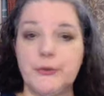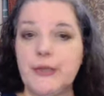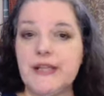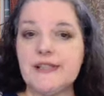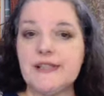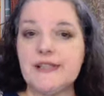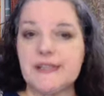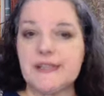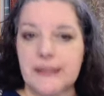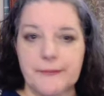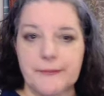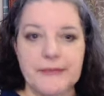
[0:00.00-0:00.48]

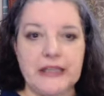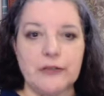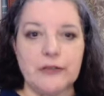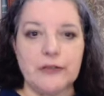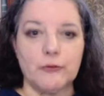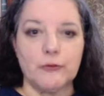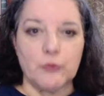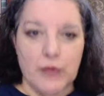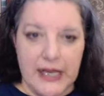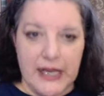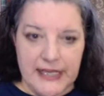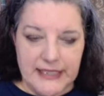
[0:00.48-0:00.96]

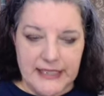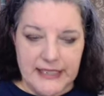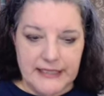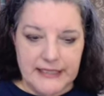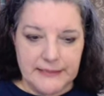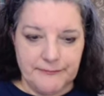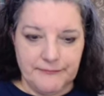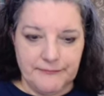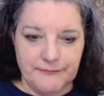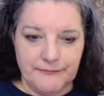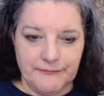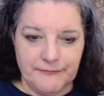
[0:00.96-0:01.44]
something right,
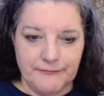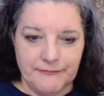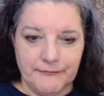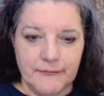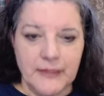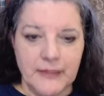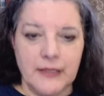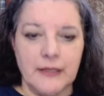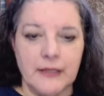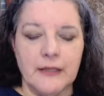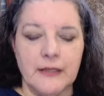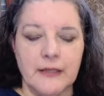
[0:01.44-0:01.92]

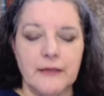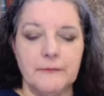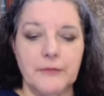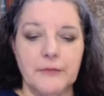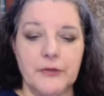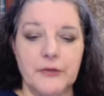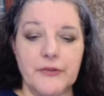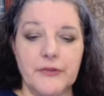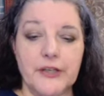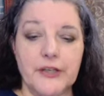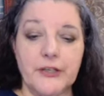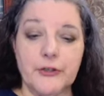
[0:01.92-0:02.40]

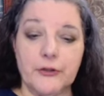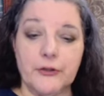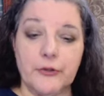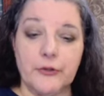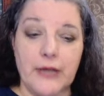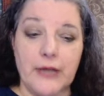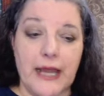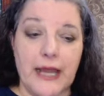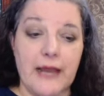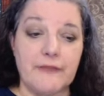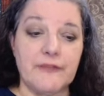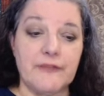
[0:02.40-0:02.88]
both in your
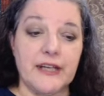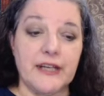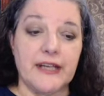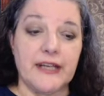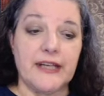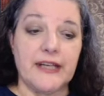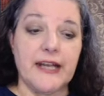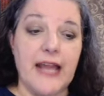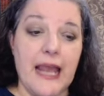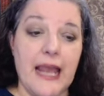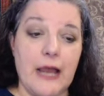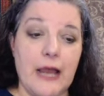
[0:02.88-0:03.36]
craft and
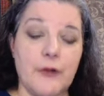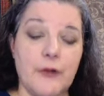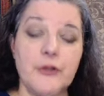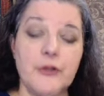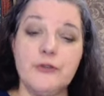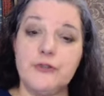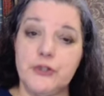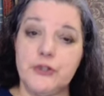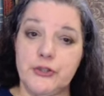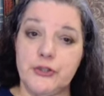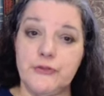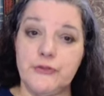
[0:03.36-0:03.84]
in how you
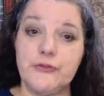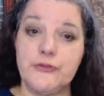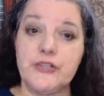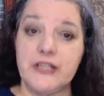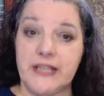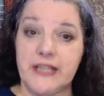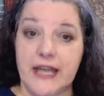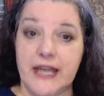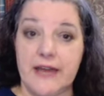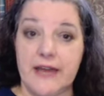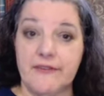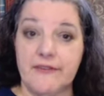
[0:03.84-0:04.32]
choose to
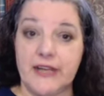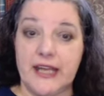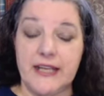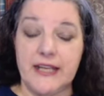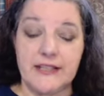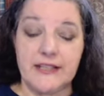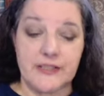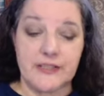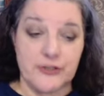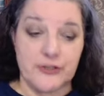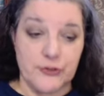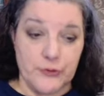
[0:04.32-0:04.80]

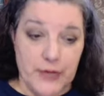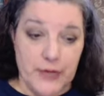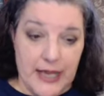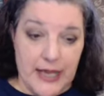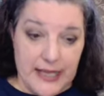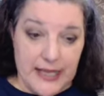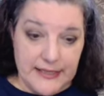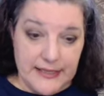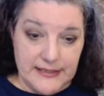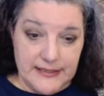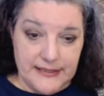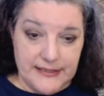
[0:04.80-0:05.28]
navigate
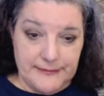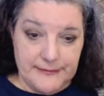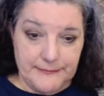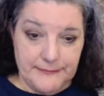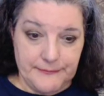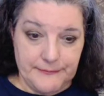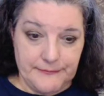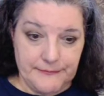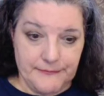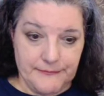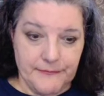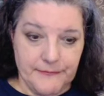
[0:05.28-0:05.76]
stress.
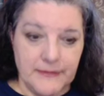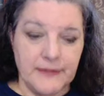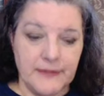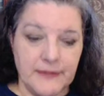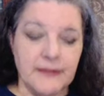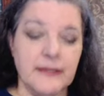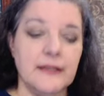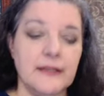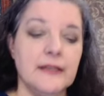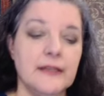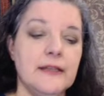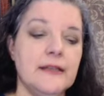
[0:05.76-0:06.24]

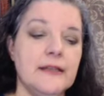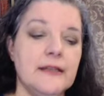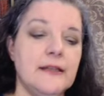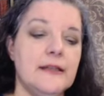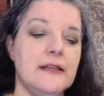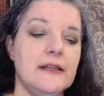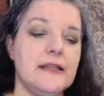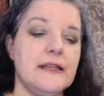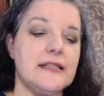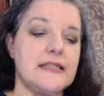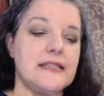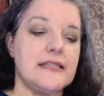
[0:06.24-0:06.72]

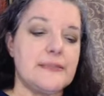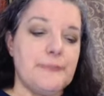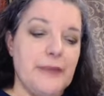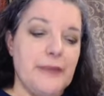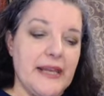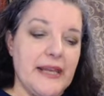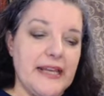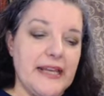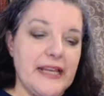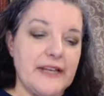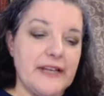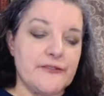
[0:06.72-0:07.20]

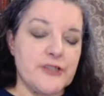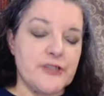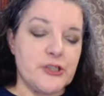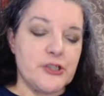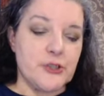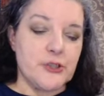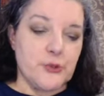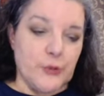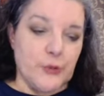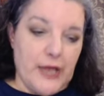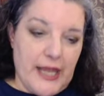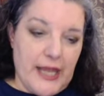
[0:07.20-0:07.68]
Speaking of
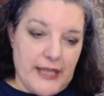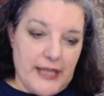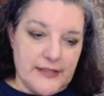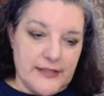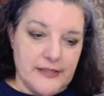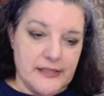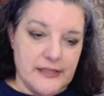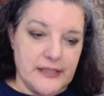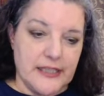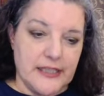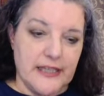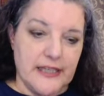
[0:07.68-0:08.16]

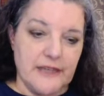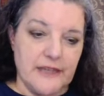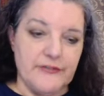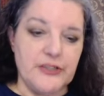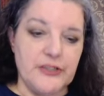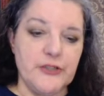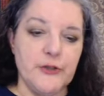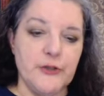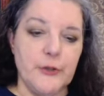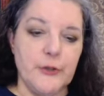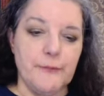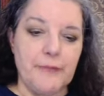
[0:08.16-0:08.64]
stress,
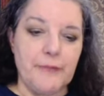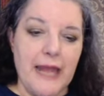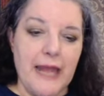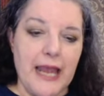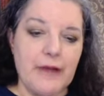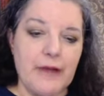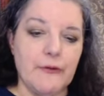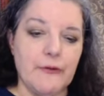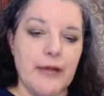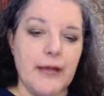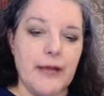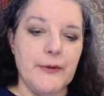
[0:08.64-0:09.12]
given your
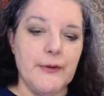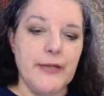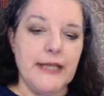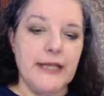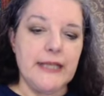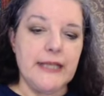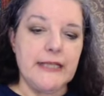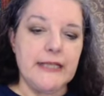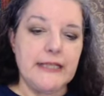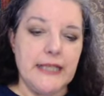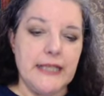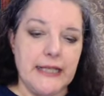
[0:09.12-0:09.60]
background
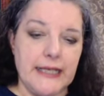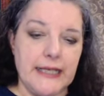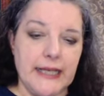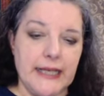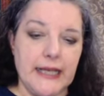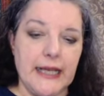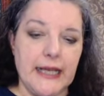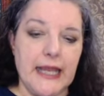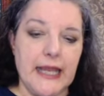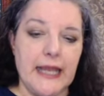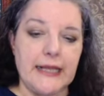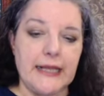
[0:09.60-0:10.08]
in
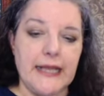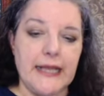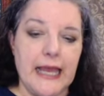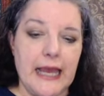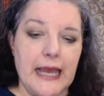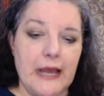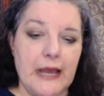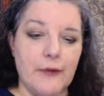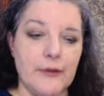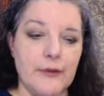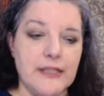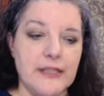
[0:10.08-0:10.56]
knitting and
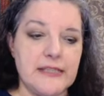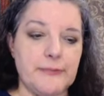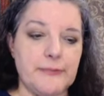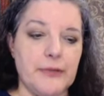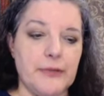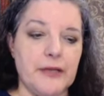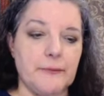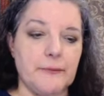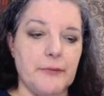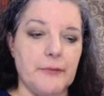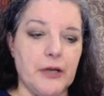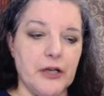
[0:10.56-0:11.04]
how it's
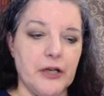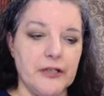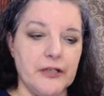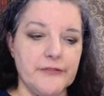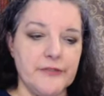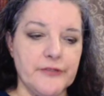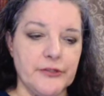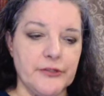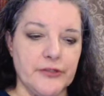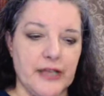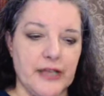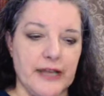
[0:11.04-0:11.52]
been a part of
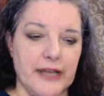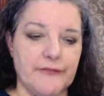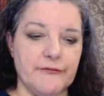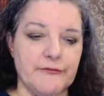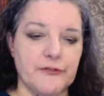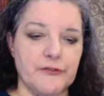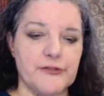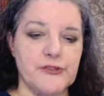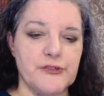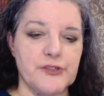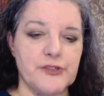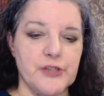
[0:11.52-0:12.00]
your life
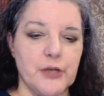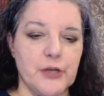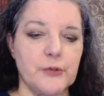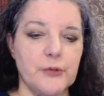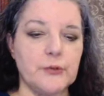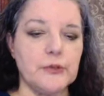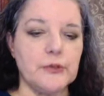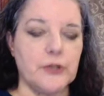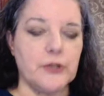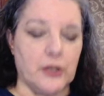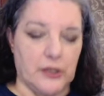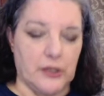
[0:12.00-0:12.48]
for so
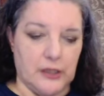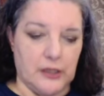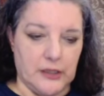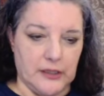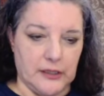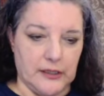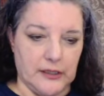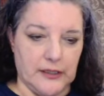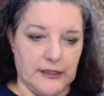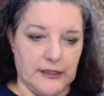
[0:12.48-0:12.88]
long,